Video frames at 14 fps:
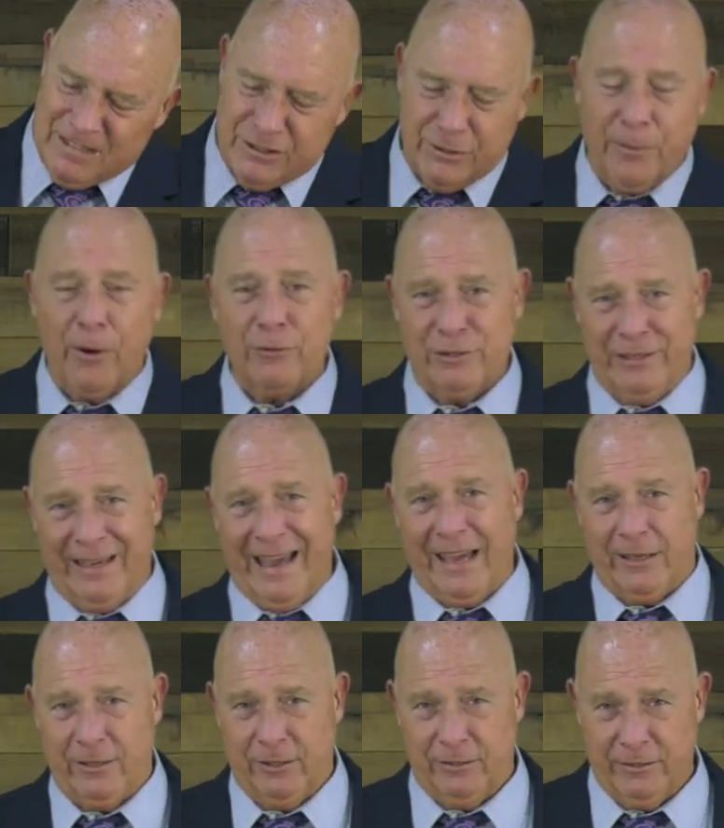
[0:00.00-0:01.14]
Supposing I
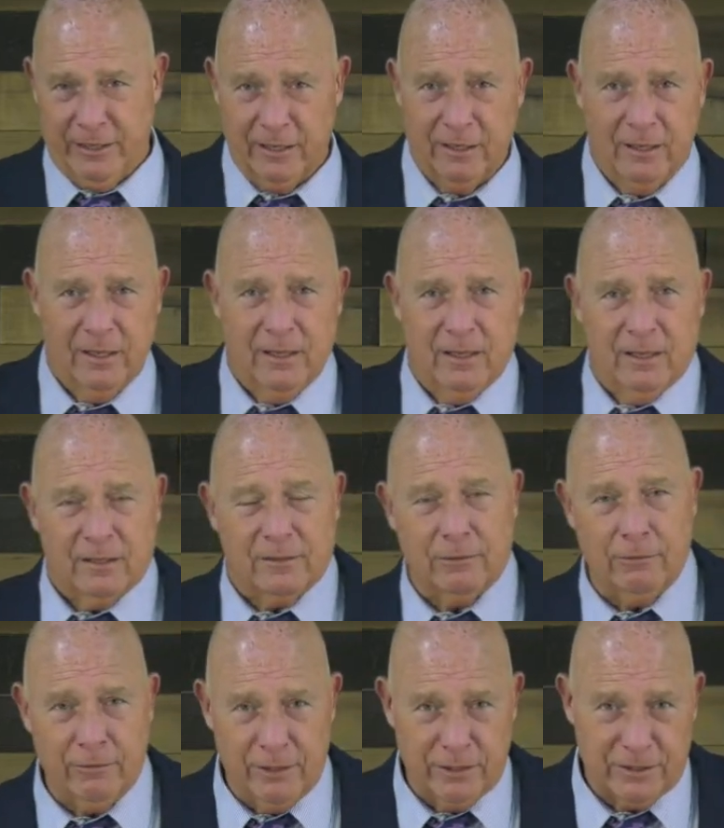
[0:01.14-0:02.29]
could uh,
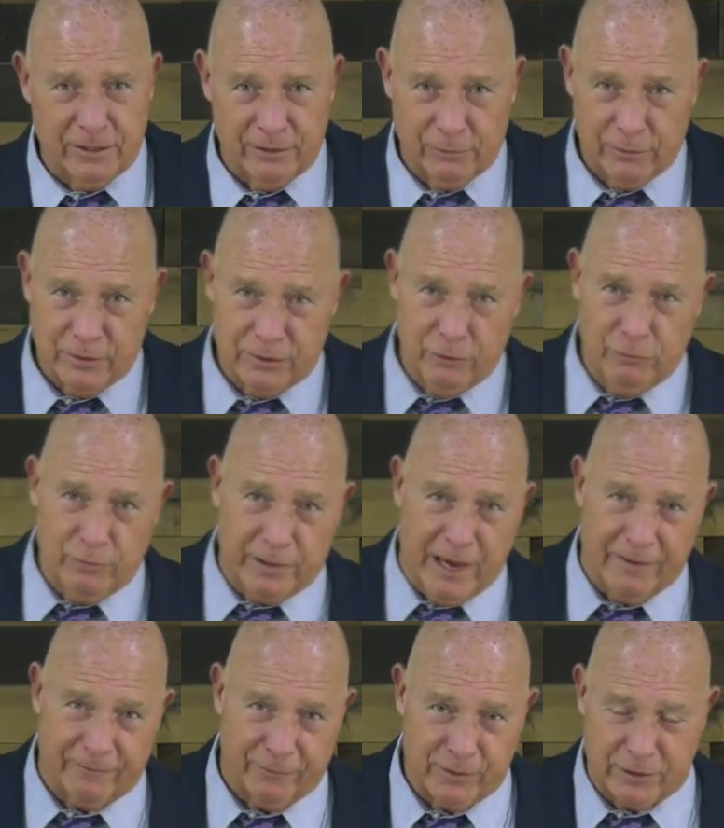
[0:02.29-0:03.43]
turn this into a Zoom
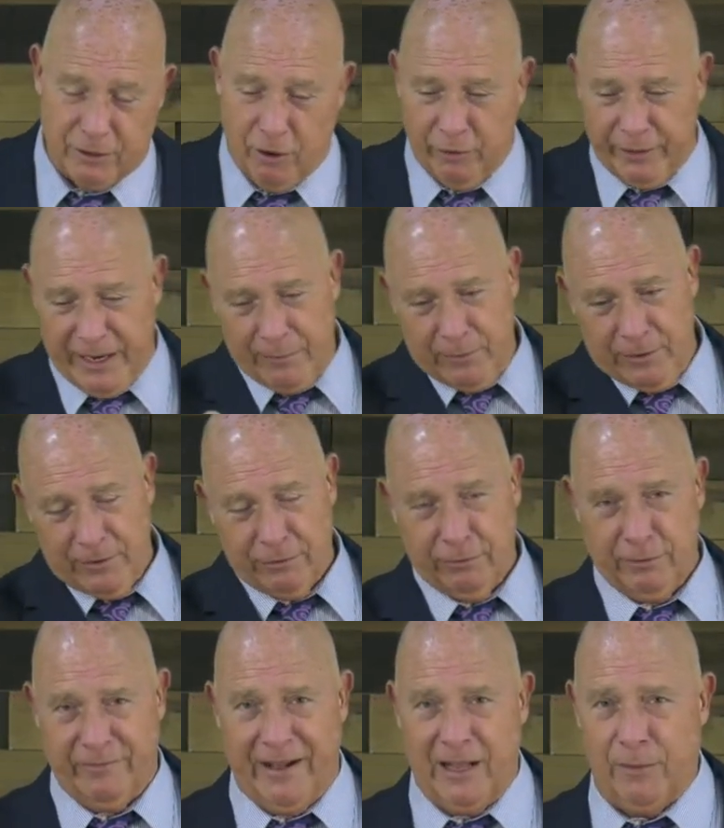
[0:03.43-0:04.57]
conference call and I'm going to turn
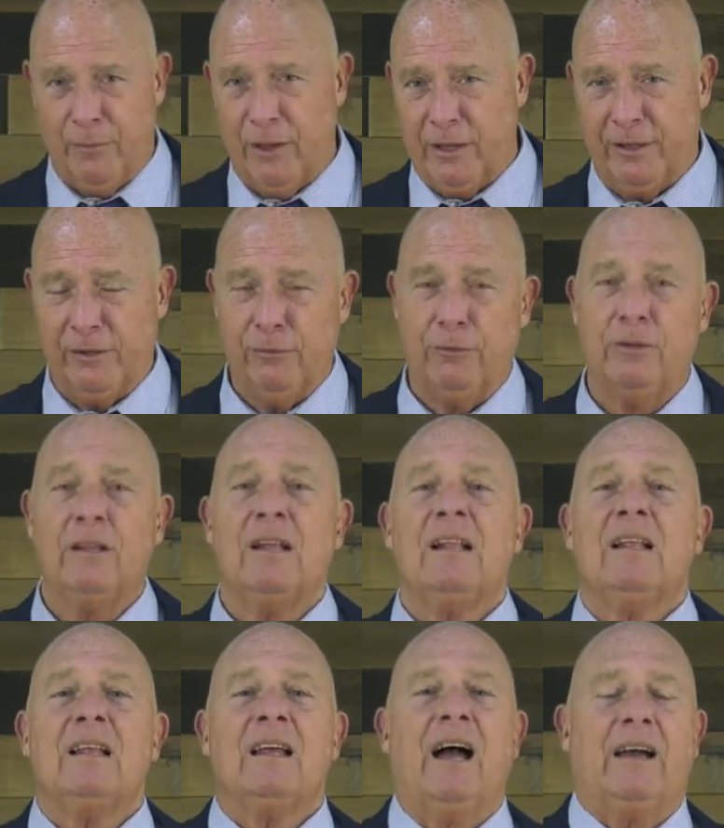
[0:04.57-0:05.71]
the volume on on you and
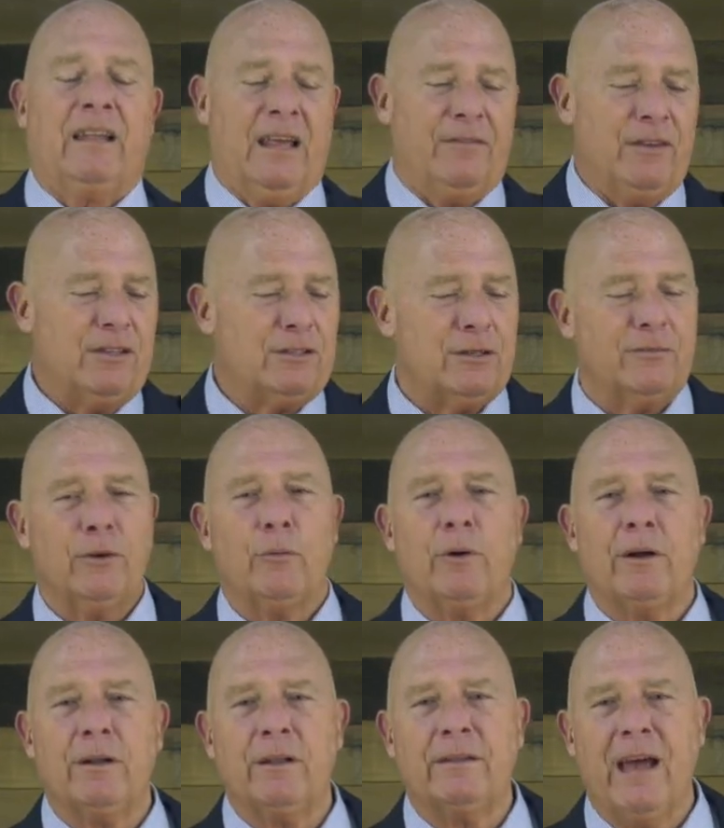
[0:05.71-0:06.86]
I'm going to have each of you
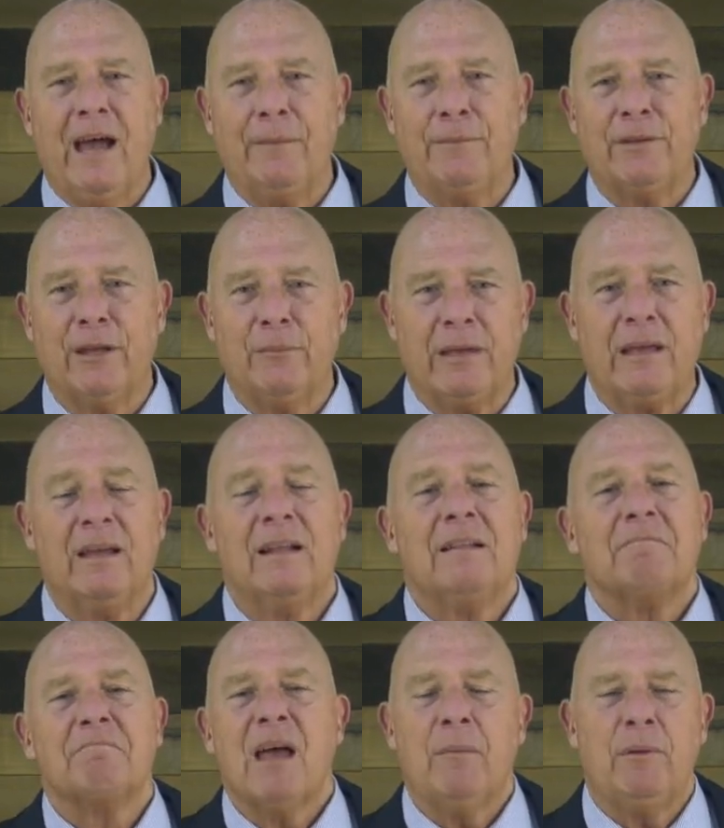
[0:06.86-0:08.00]
one at a time tell me
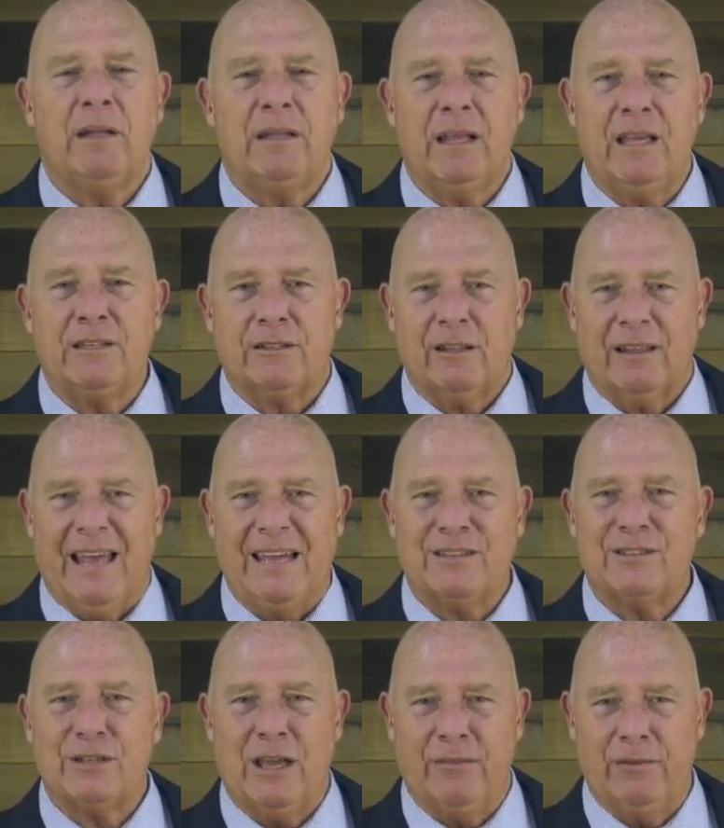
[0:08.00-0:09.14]
how many days of the
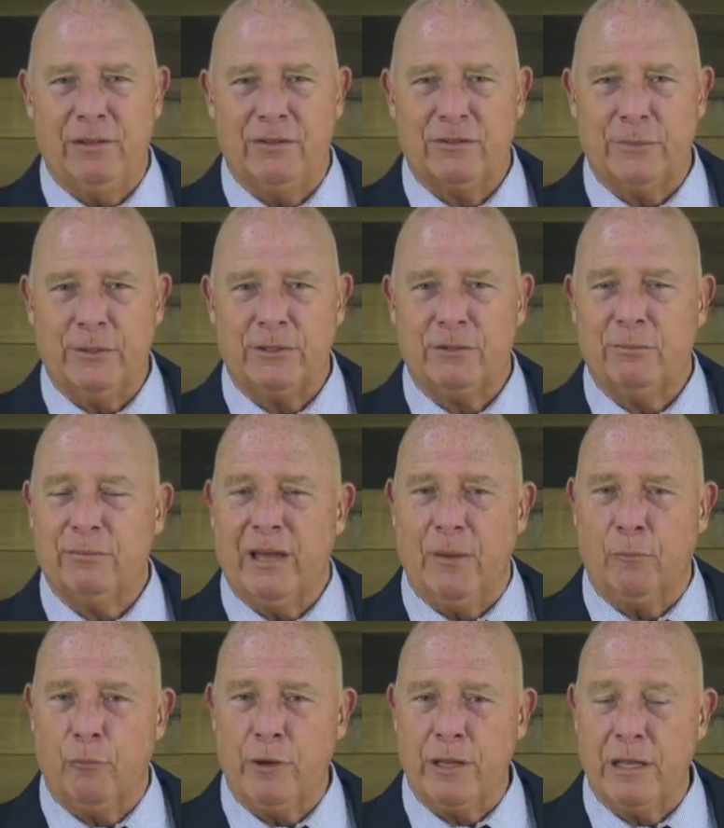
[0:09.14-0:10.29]
last seven you spent some
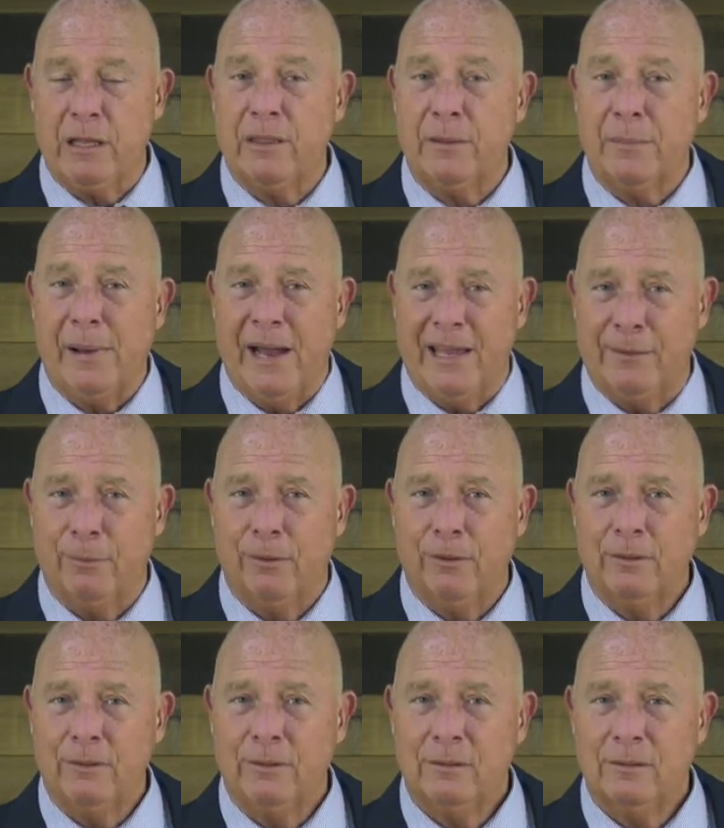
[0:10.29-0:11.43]
time reading the Bible.
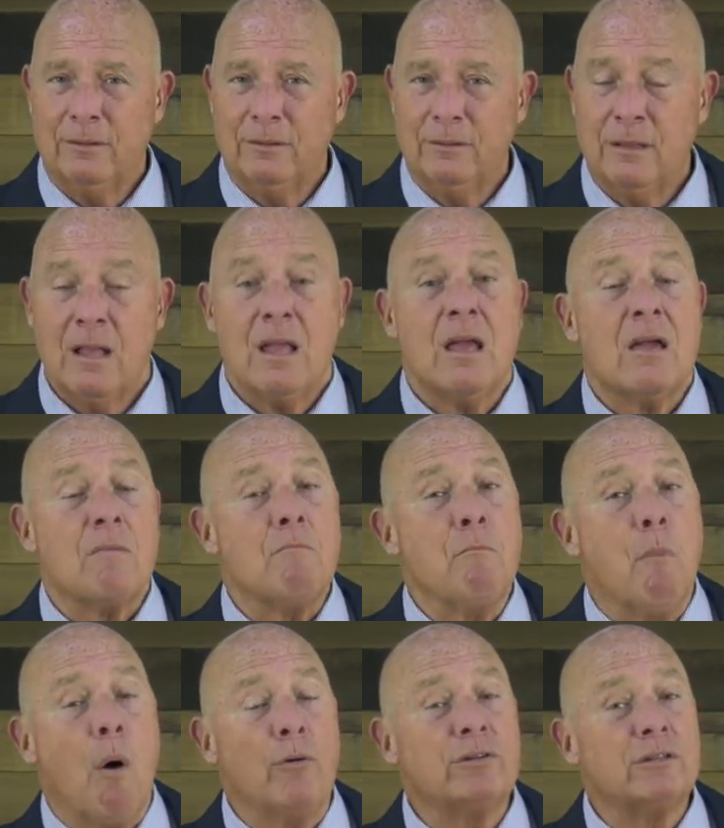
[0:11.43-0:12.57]

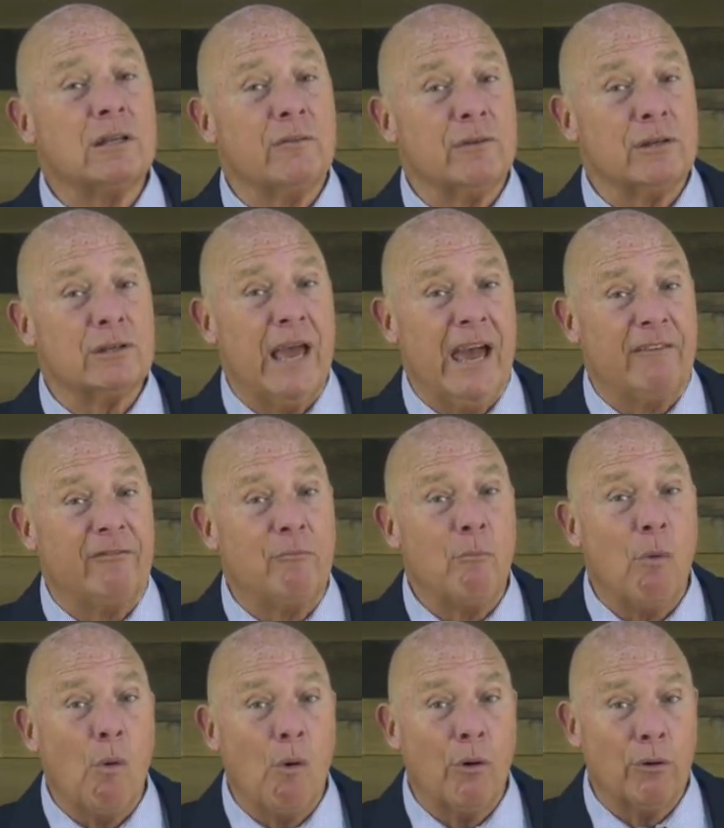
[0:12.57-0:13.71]
Most of us have
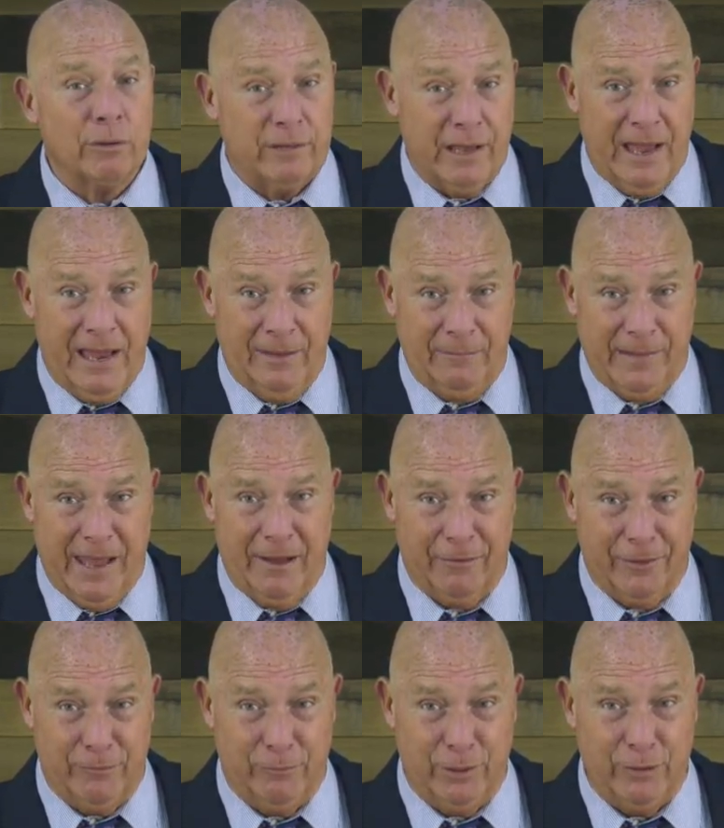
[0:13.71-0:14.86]
more time now
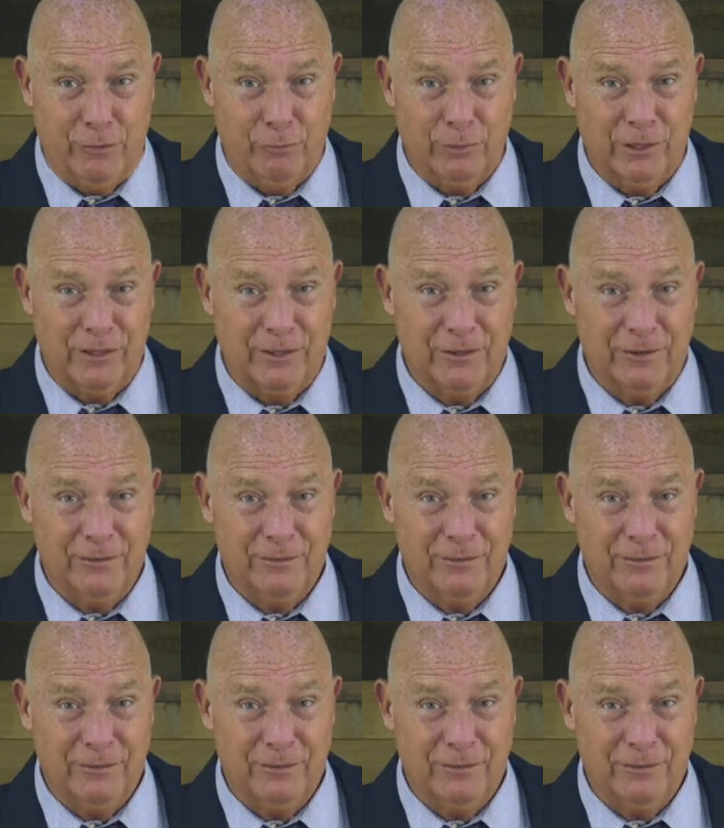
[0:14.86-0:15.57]
than we normally do.